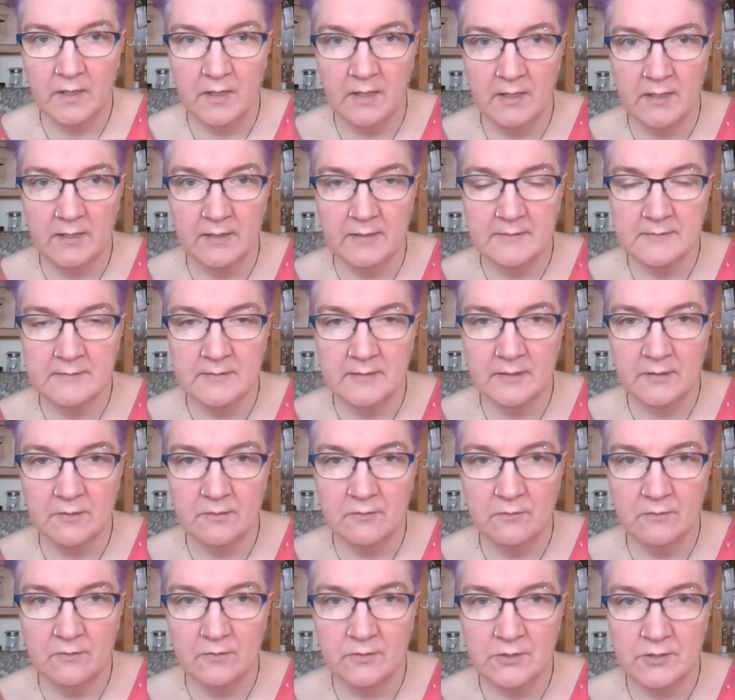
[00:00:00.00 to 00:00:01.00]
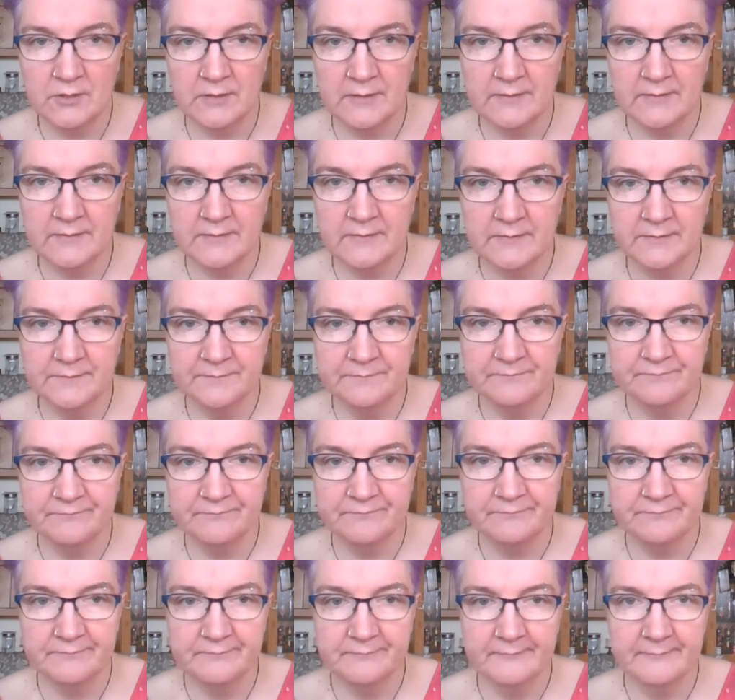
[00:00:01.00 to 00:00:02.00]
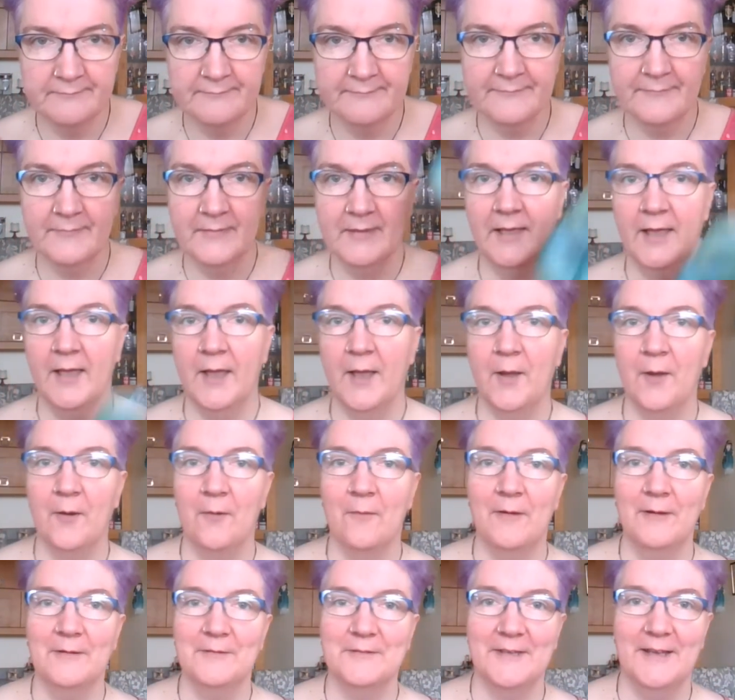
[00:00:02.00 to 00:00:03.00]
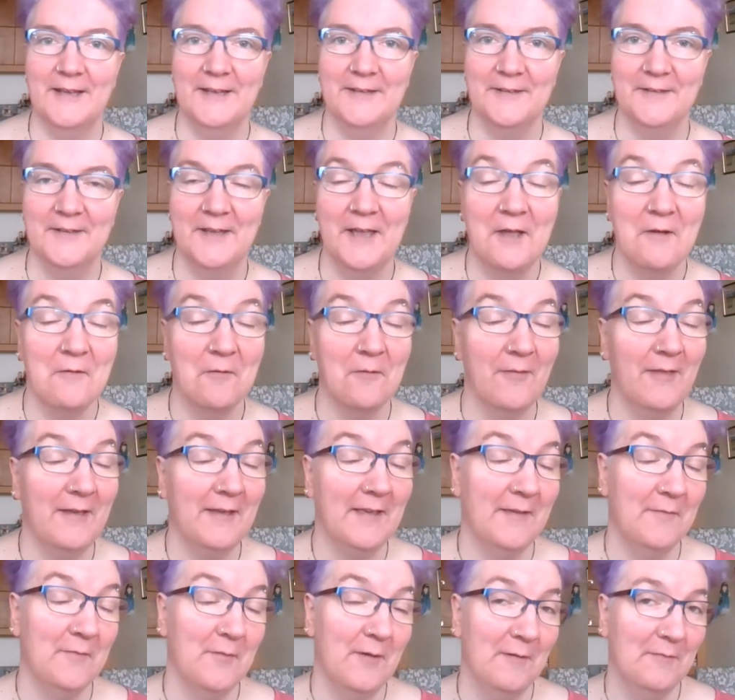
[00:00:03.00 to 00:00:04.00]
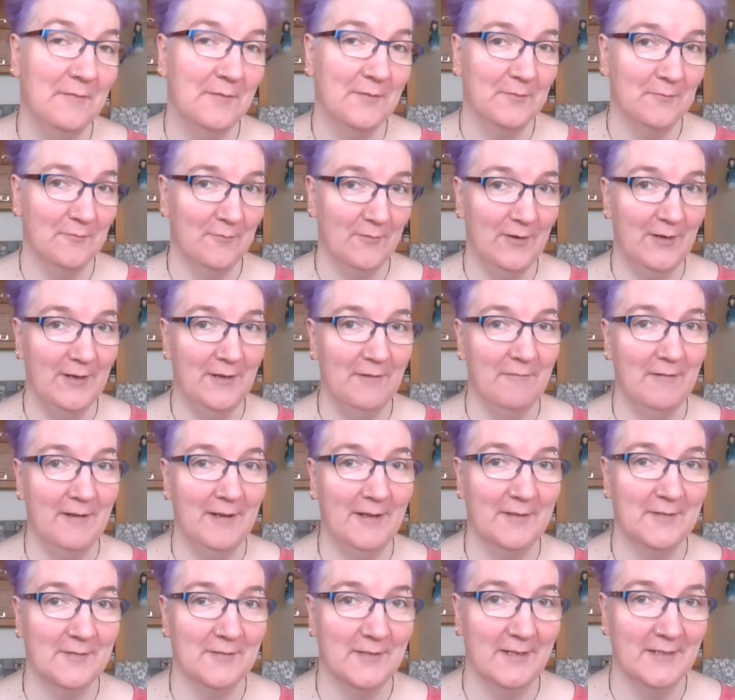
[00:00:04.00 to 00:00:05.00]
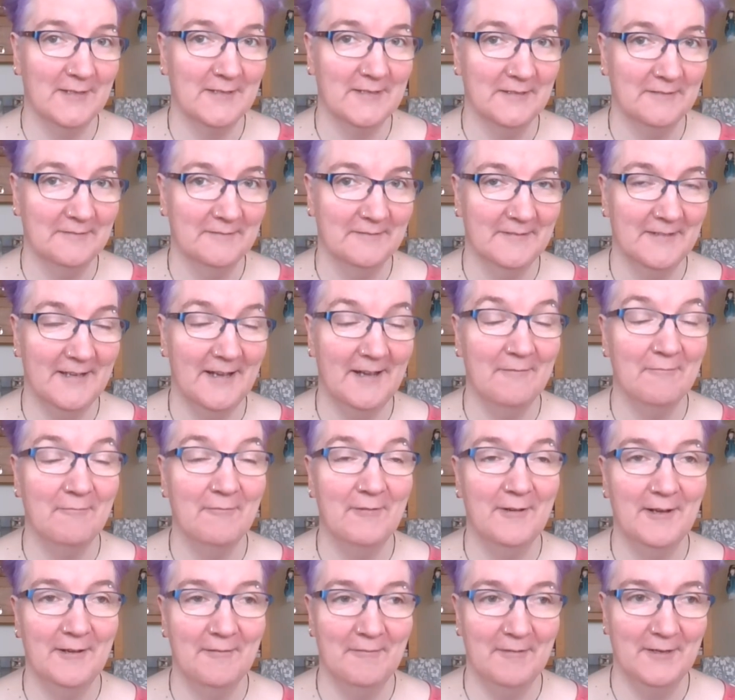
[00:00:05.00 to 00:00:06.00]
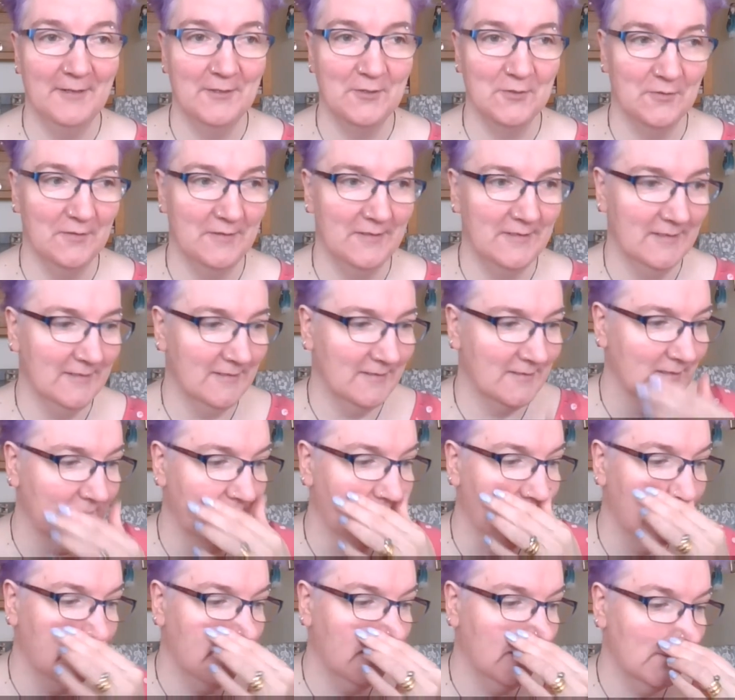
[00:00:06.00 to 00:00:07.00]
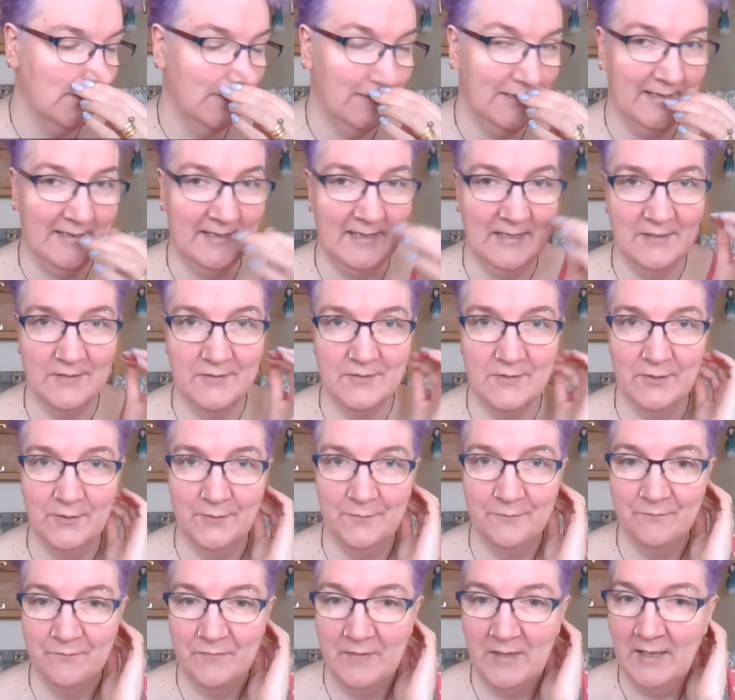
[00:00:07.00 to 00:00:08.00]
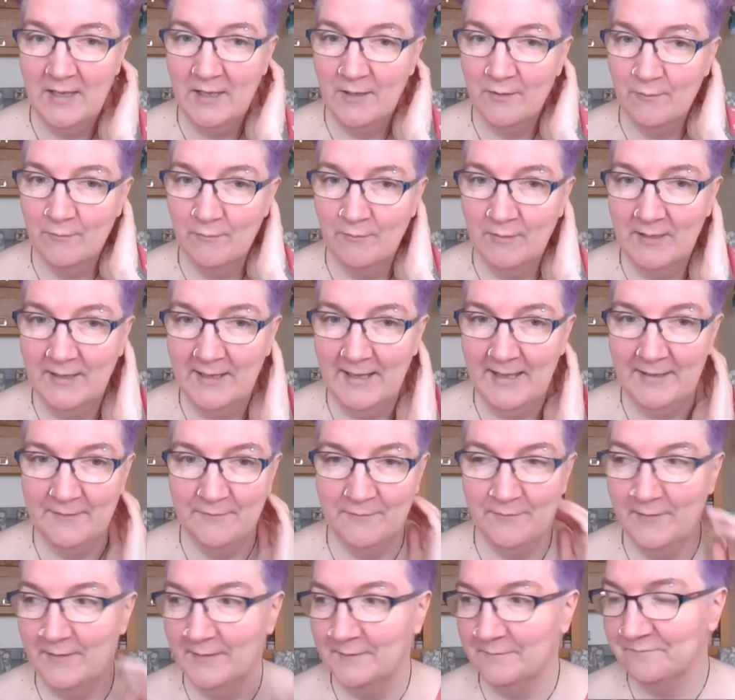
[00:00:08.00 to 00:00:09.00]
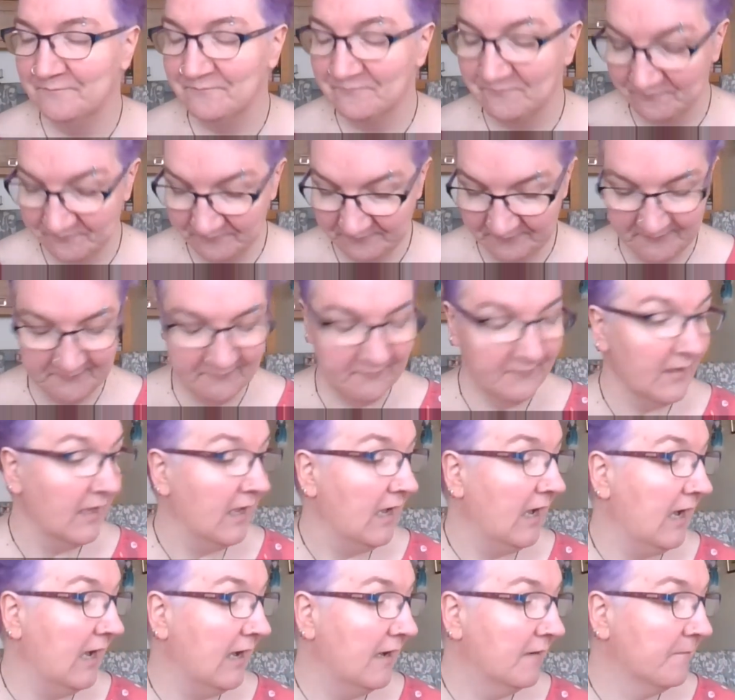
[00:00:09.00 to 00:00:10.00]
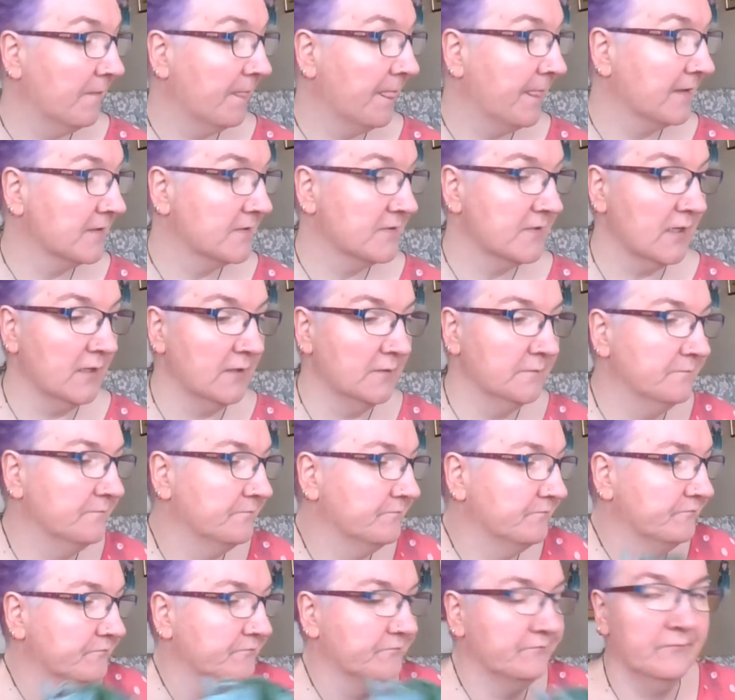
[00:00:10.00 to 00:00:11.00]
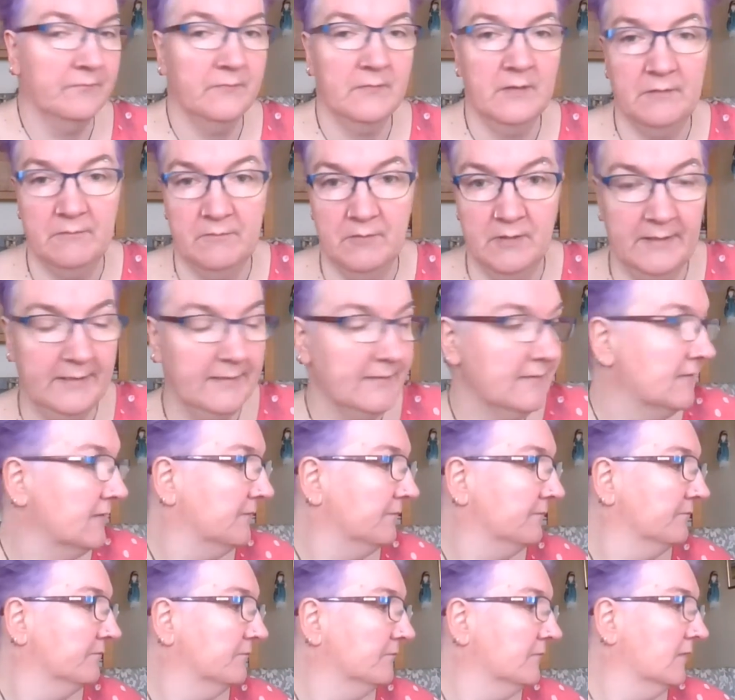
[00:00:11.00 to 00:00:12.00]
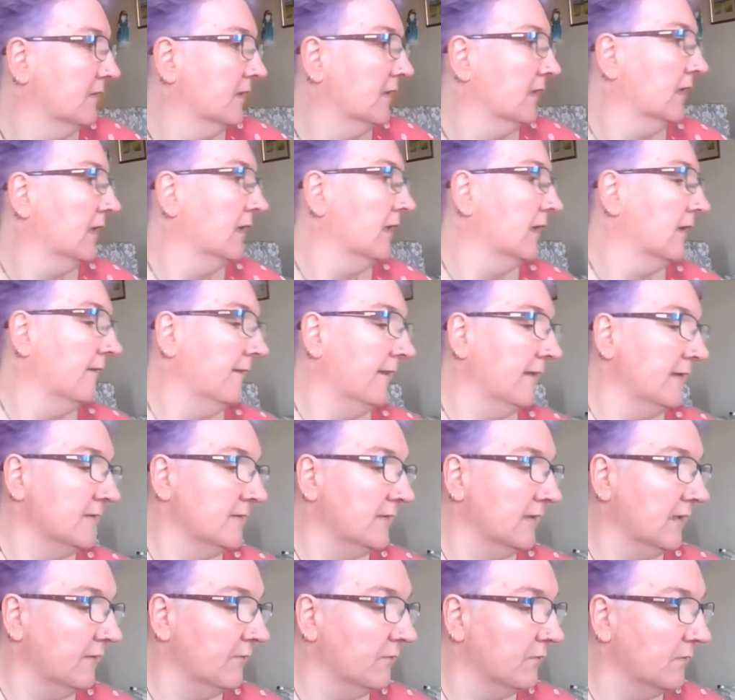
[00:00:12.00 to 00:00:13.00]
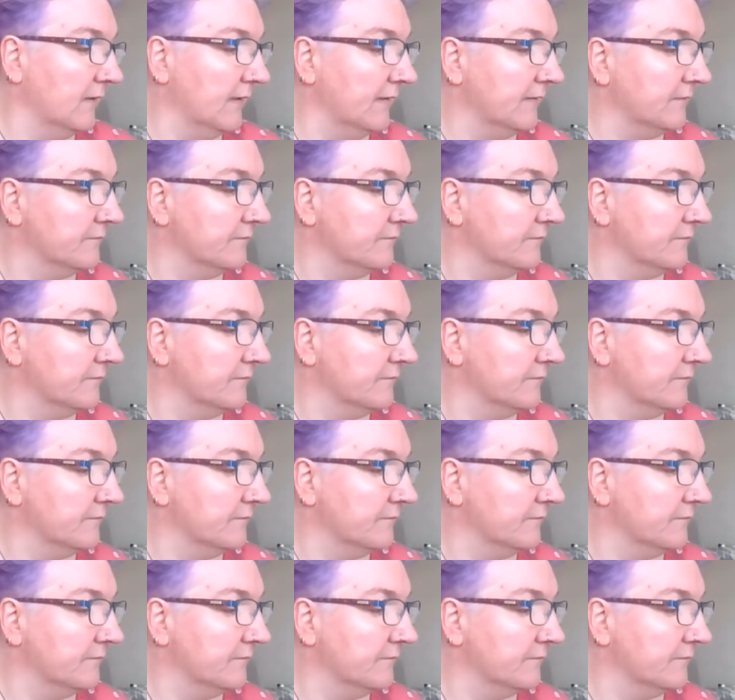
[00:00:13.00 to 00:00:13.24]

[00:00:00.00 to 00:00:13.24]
Isn't it gorgeous? Well done. Well, that giveaway was really, really exciting. I really, really enjoyed it. So I'm going to do that again soon. Really had fun. So, right, that's the giveaway.